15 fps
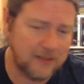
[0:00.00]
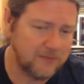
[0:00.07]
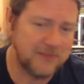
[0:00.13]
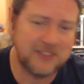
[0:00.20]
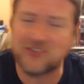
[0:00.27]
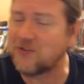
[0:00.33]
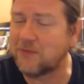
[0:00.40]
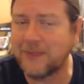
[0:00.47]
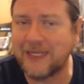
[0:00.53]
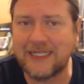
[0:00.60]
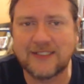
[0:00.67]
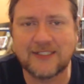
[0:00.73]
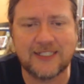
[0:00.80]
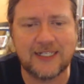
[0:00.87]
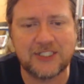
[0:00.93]
Mr. Mean
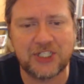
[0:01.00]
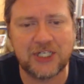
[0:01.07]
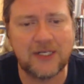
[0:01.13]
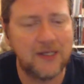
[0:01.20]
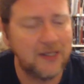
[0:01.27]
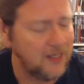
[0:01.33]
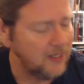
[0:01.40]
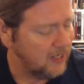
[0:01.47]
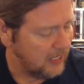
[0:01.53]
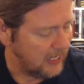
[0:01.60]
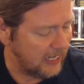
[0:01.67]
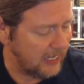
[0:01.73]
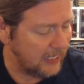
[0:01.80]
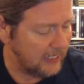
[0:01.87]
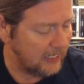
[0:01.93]
sent you.
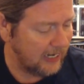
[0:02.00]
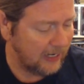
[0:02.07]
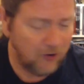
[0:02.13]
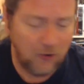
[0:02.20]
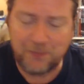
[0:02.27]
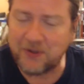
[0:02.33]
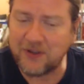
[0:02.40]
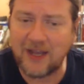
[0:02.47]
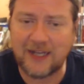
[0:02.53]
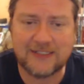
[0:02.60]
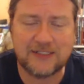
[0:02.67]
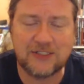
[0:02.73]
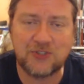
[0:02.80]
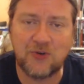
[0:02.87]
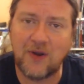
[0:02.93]
And I hope you guys
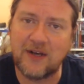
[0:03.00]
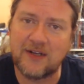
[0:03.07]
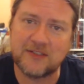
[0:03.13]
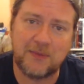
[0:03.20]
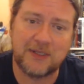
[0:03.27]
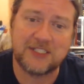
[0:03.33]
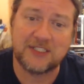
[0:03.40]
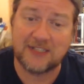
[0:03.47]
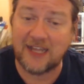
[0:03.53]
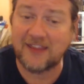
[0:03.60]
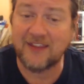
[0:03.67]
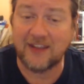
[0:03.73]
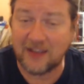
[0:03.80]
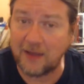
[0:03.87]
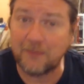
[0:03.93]
enjoy it as much as I
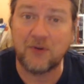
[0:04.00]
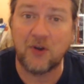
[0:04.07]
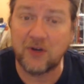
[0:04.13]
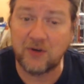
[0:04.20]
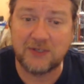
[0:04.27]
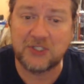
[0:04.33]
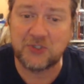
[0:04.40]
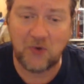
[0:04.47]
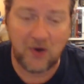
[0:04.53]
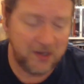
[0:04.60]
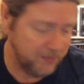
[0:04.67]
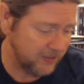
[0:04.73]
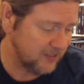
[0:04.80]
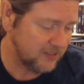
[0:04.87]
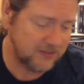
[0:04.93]
think I'm going to enjoy it,
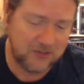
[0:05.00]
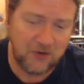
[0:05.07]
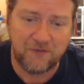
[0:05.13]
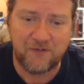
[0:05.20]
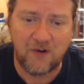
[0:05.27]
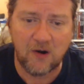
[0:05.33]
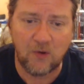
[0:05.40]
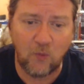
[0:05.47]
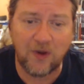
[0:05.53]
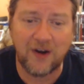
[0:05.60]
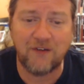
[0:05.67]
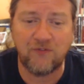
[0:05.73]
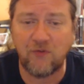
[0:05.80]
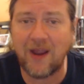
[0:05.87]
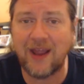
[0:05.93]
because so far what
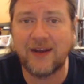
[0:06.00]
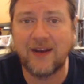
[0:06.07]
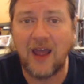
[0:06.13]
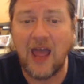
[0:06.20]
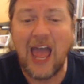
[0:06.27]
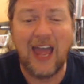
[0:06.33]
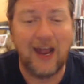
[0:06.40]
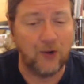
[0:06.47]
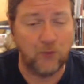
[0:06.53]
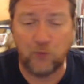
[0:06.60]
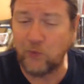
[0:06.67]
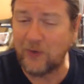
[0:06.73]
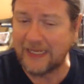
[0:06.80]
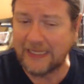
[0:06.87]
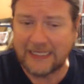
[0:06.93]
I've read, I
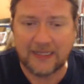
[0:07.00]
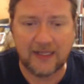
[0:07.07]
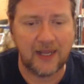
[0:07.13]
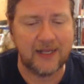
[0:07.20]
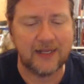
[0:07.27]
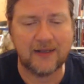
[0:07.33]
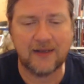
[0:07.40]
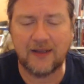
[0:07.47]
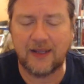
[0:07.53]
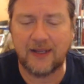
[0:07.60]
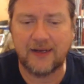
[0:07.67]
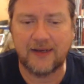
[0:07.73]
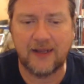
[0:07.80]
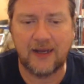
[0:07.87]
really like. And